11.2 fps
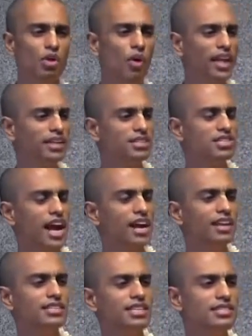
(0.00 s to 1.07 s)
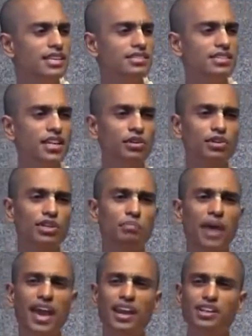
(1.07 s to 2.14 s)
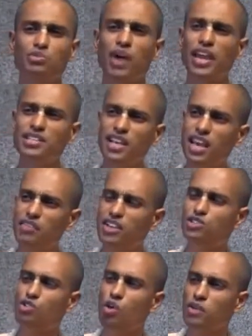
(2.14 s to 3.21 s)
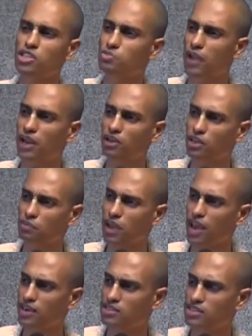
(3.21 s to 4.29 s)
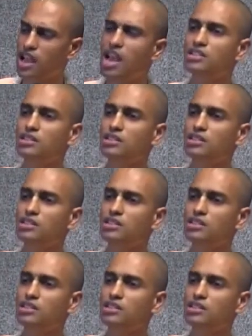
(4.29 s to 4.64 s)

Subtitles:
Why this child is insensitive to the parents? Why is he giving so much pain to the parents?